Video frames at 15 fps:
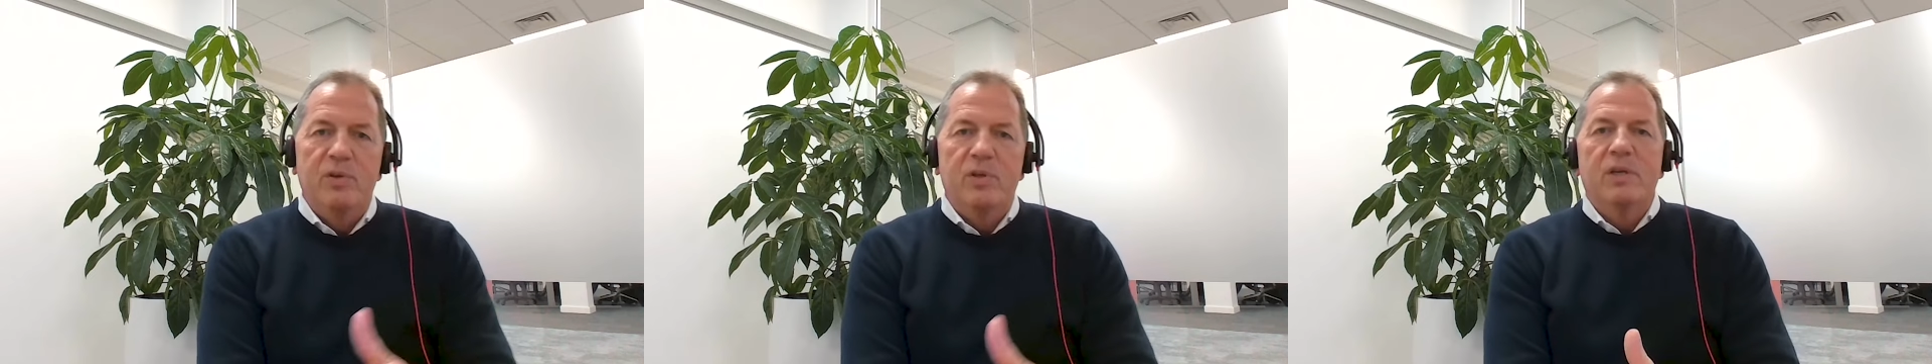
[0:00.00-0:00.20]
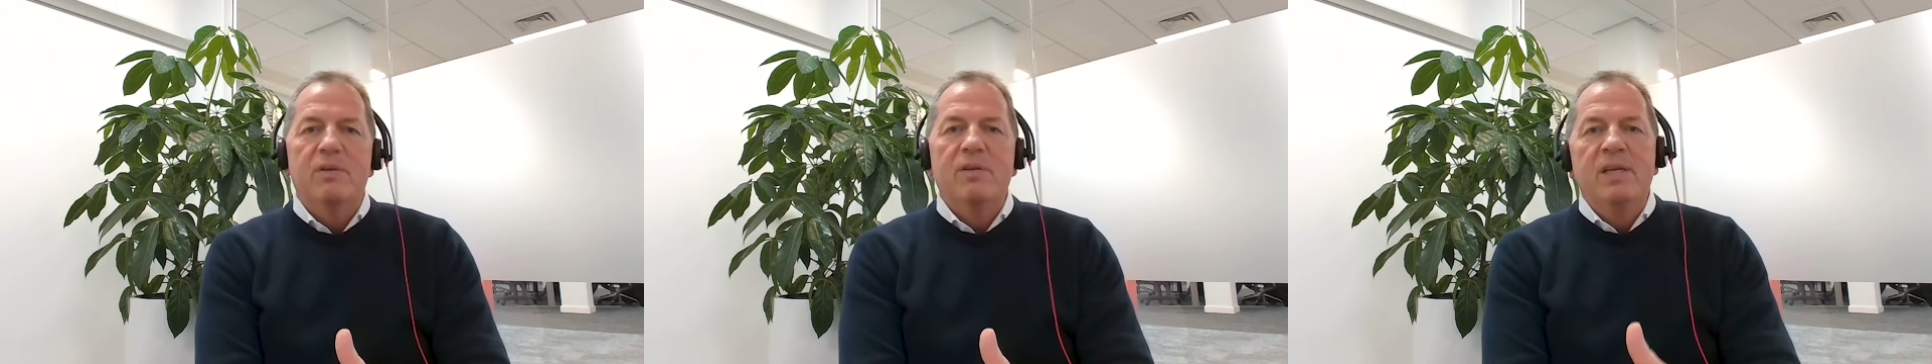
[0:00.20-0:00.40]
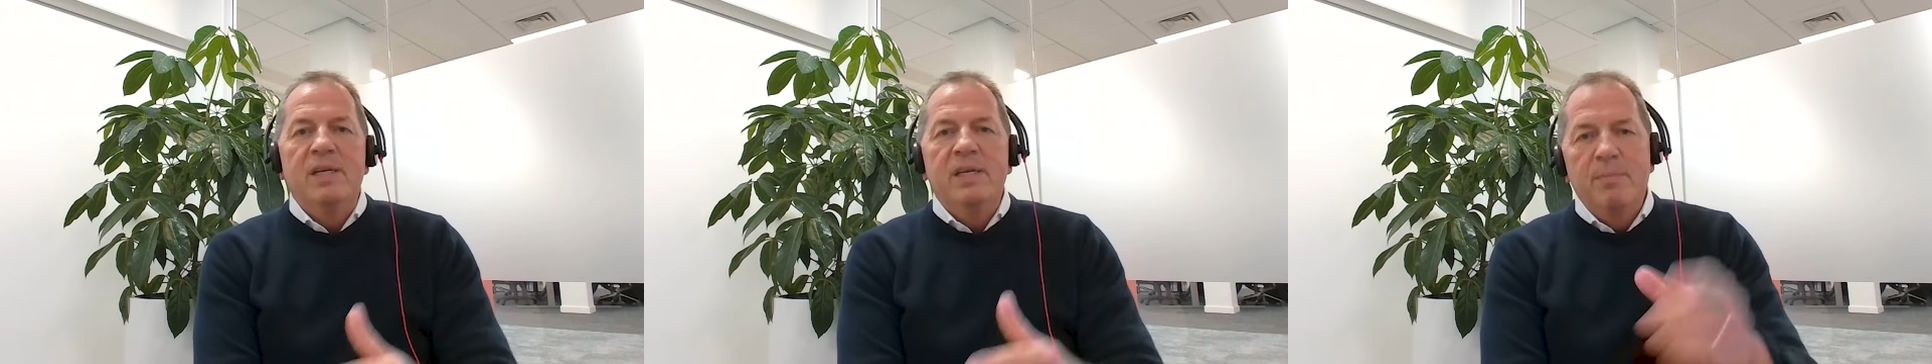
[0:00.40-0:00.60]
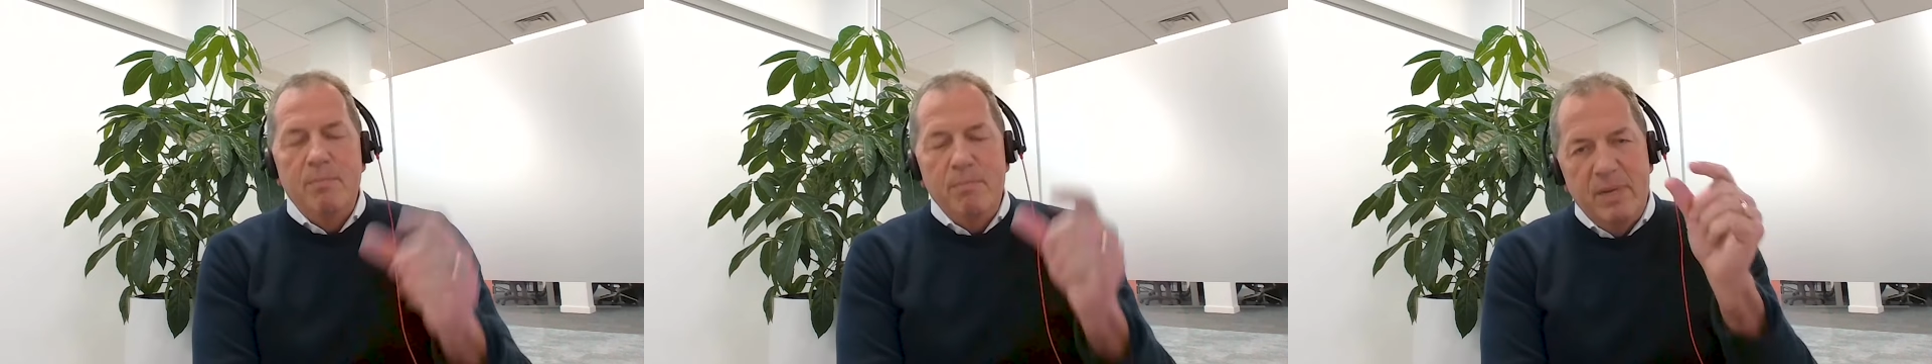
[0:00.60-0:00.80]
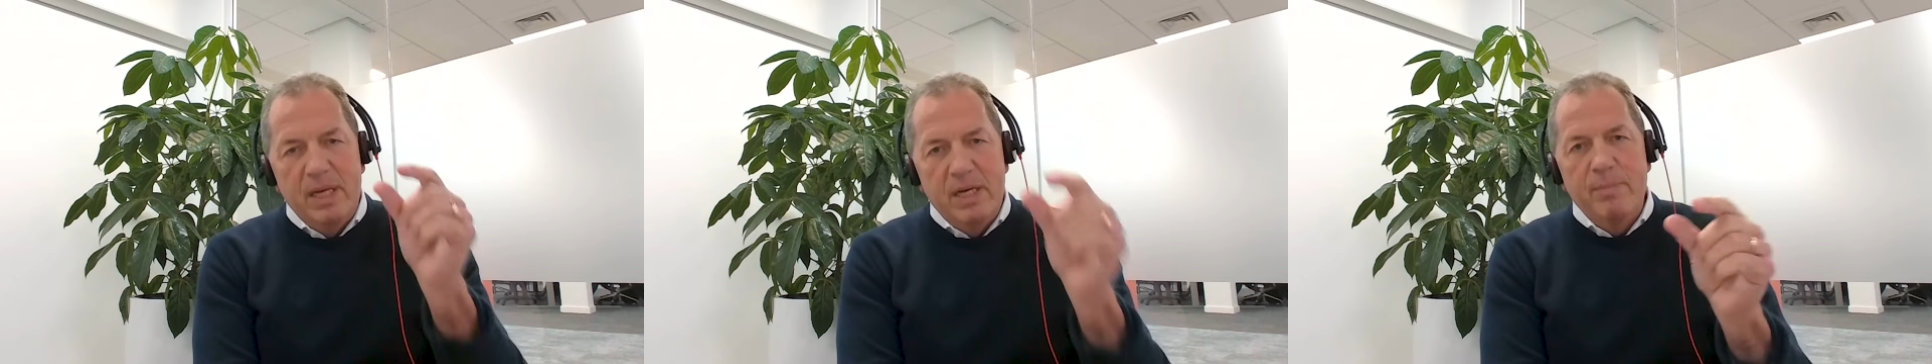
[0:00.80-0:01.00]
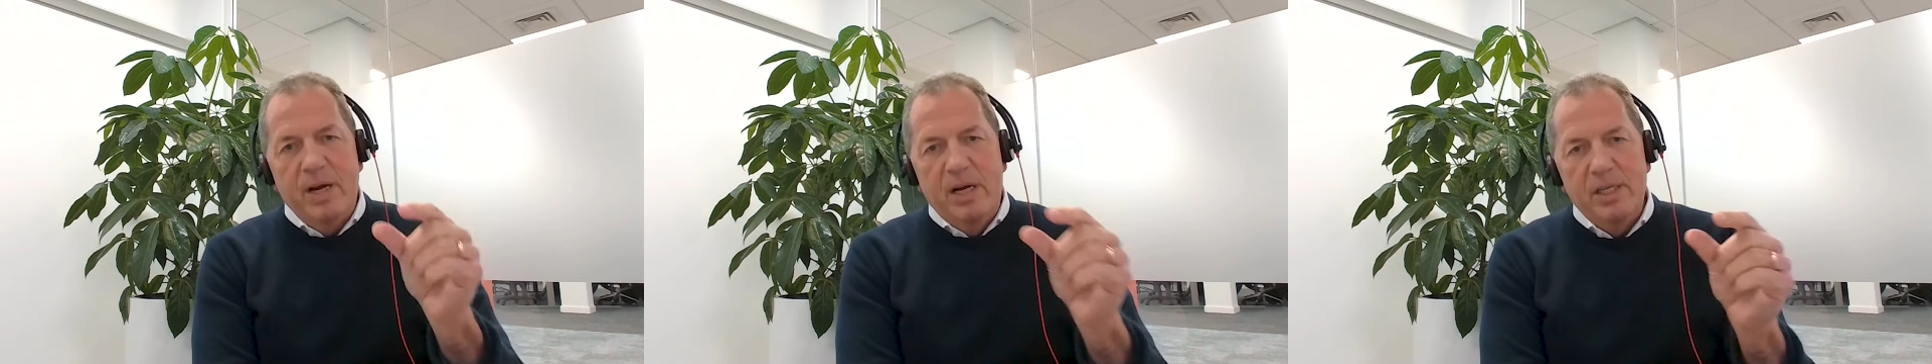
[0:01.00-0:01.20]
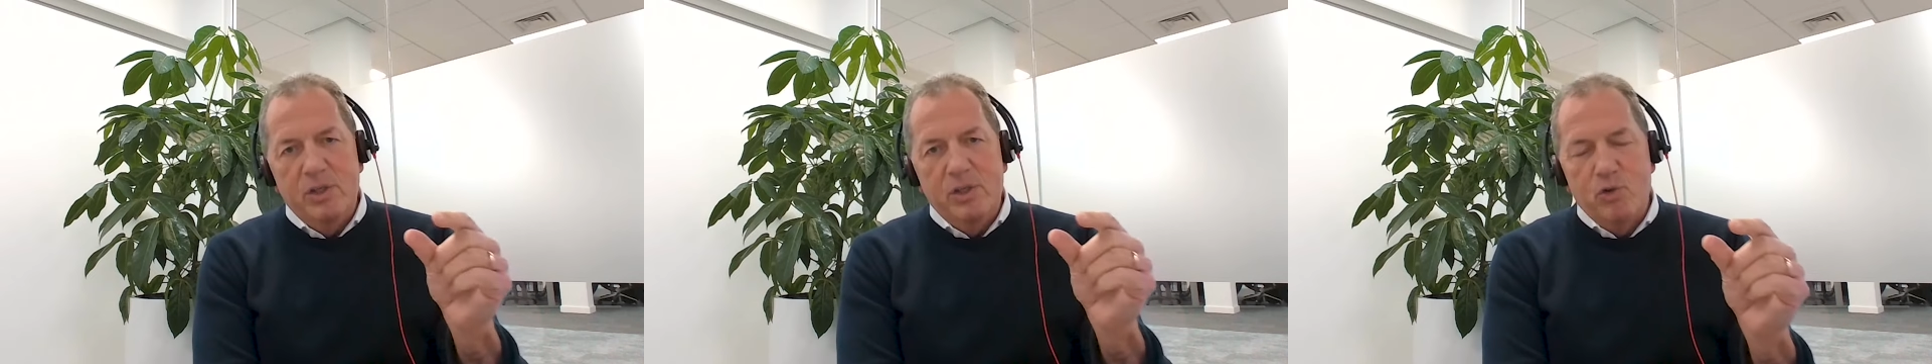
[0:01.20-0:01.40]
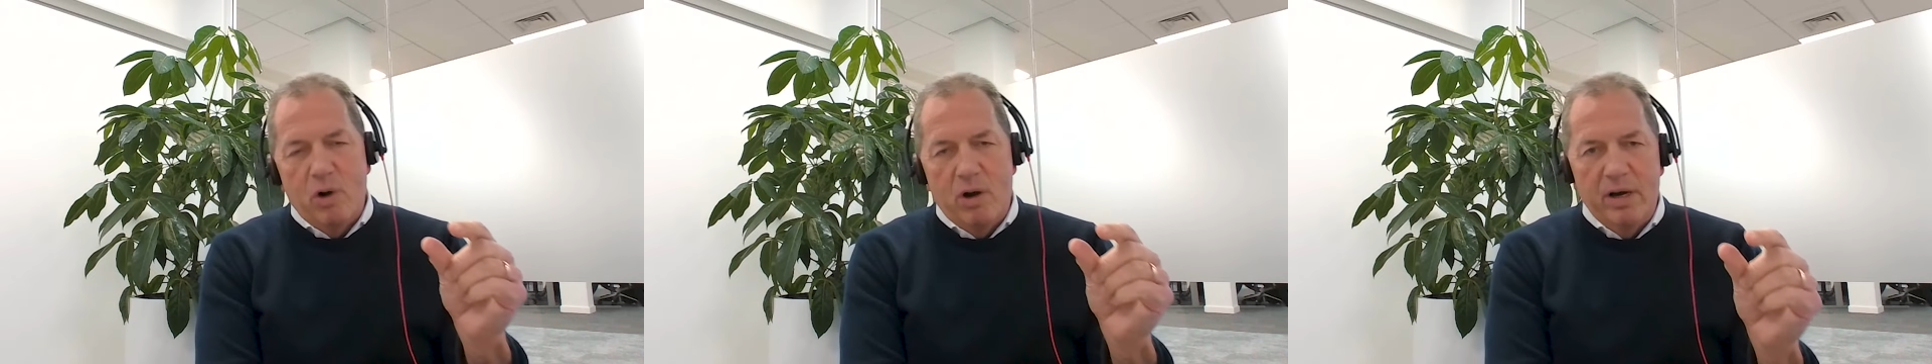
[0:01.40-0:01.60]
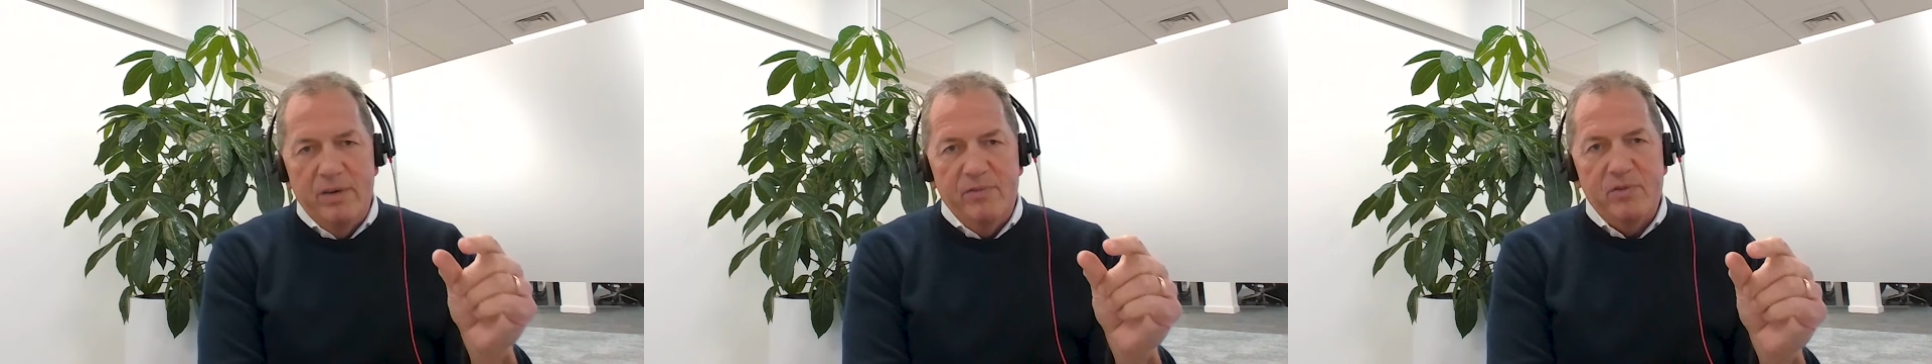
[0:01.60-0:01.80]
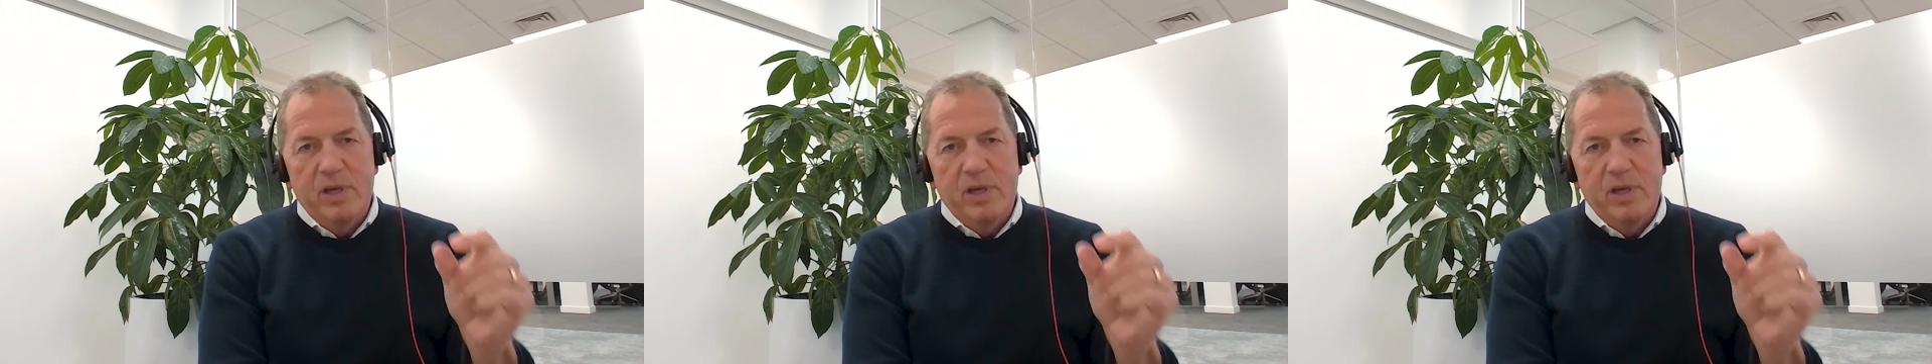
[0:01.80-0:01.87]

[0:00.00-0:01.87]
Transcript: you can minimize drive